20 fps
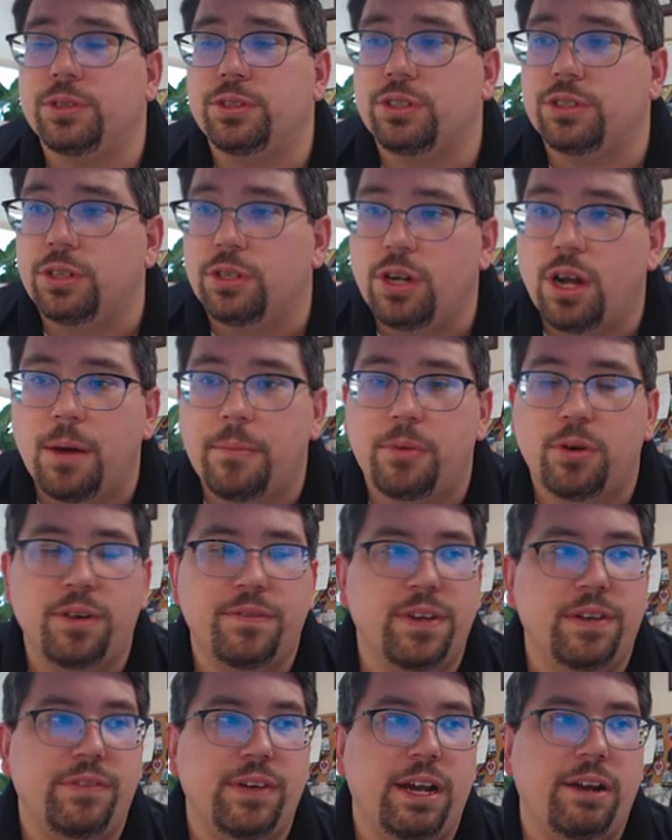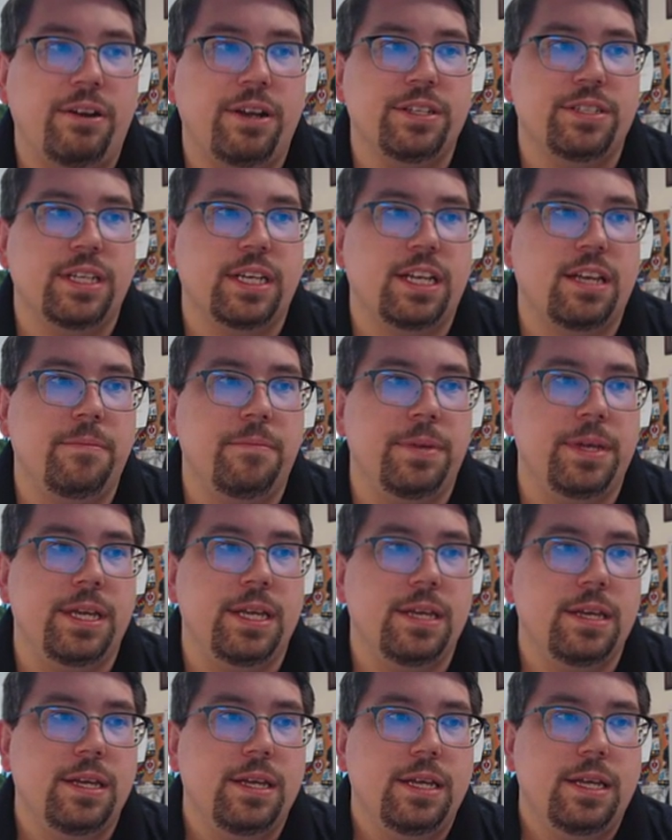So there's a number of different areas that can
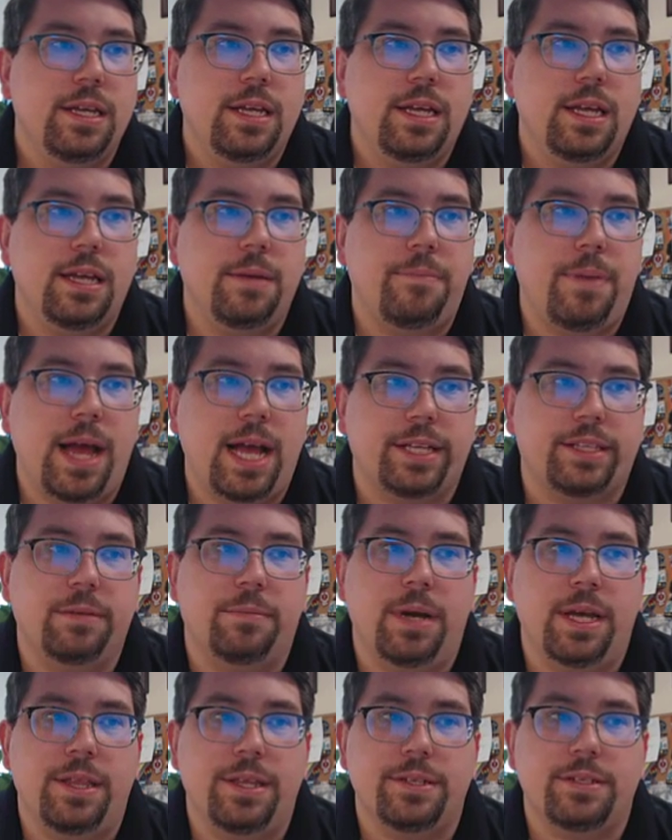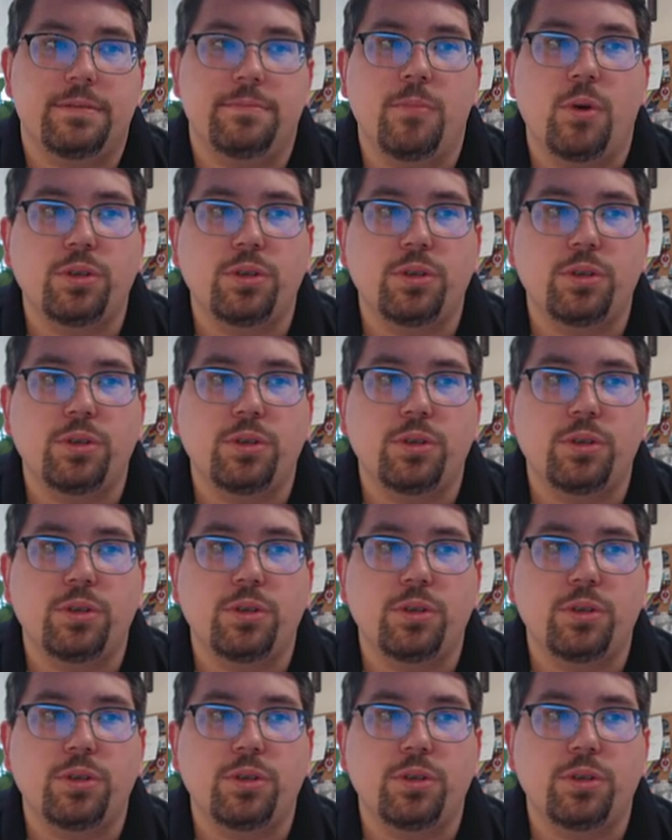be impacted by this.